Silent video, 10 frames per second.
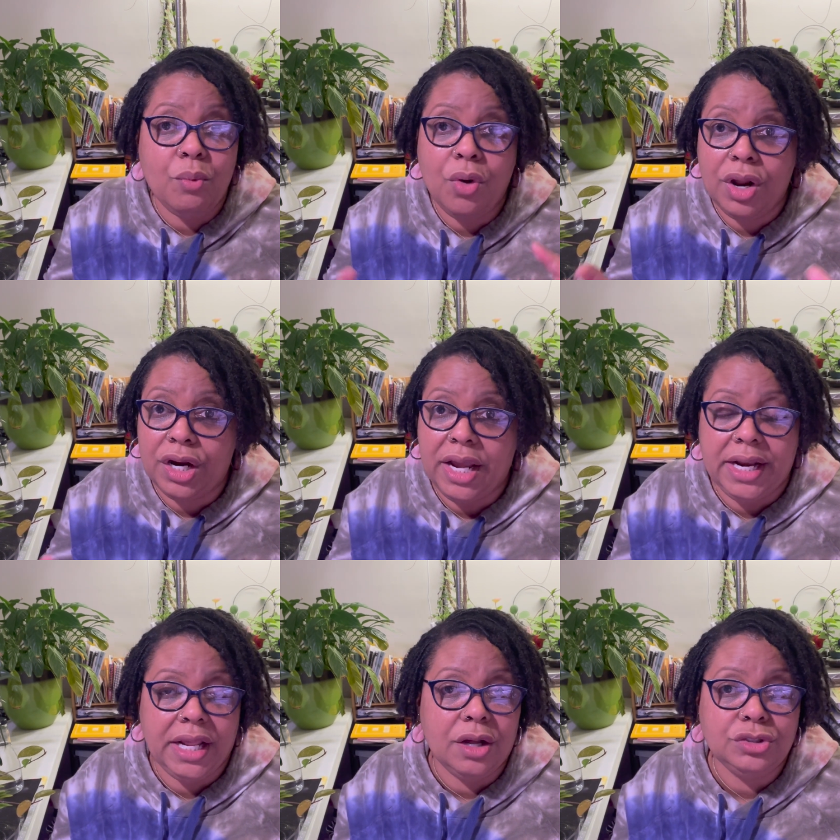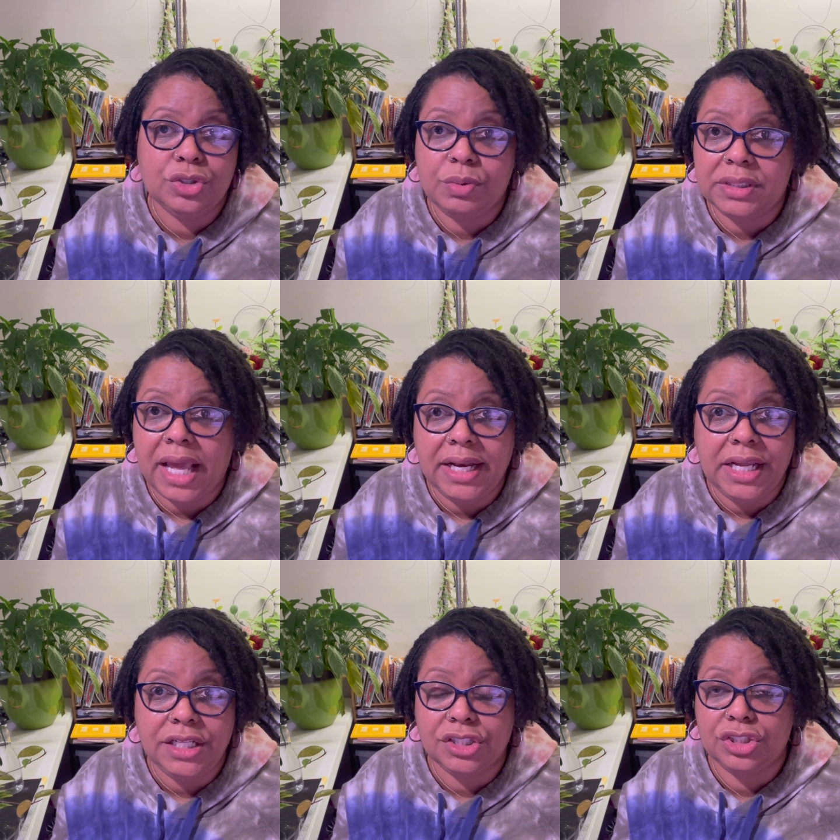water and they'll do what they
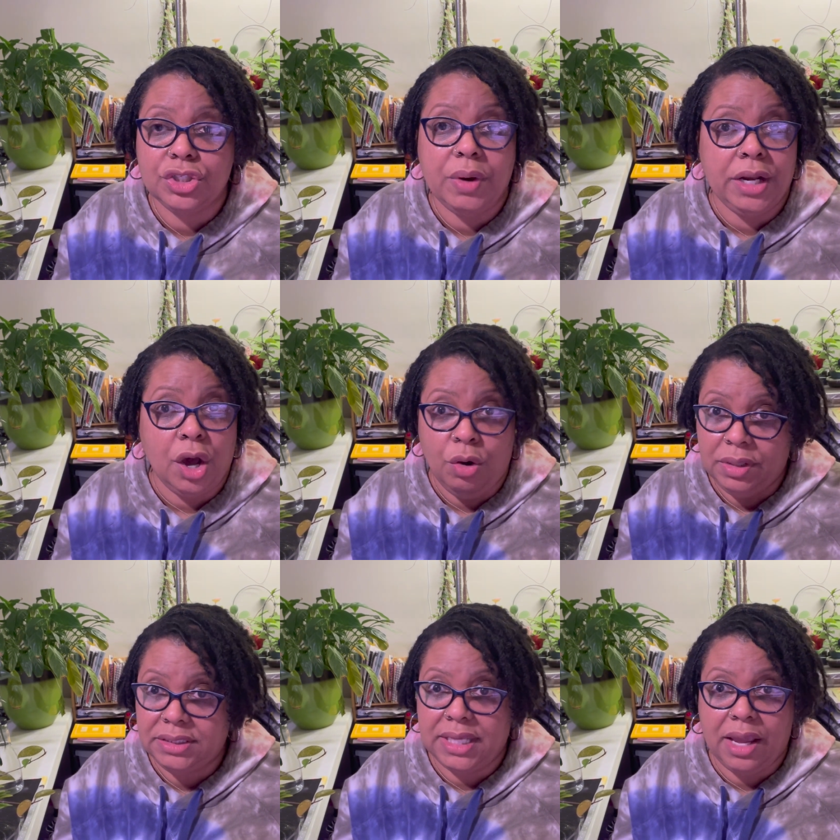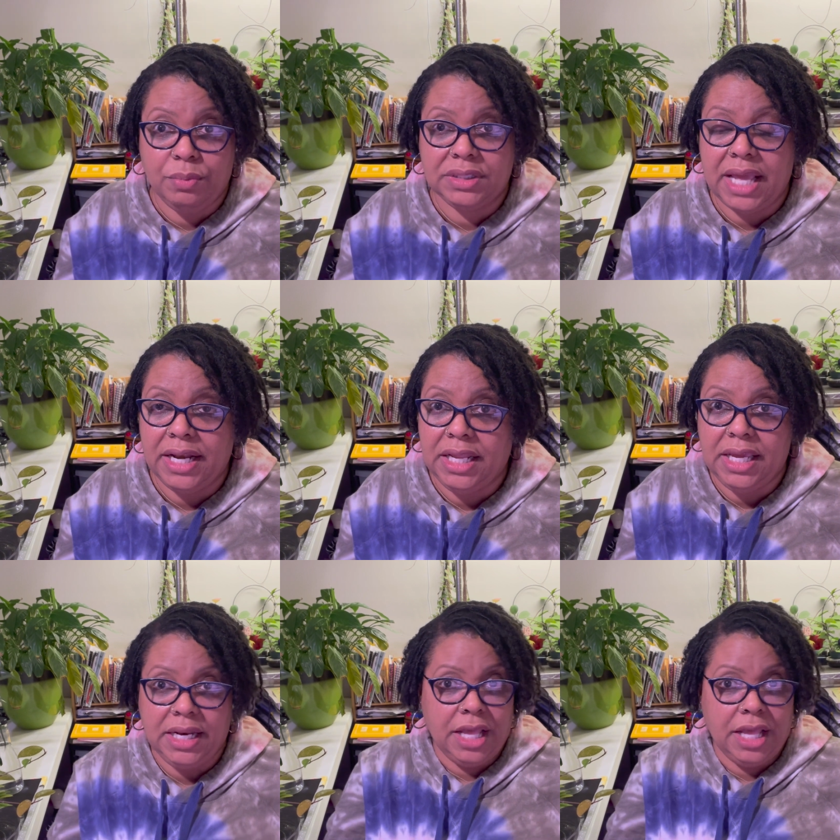need to do and only take what they need.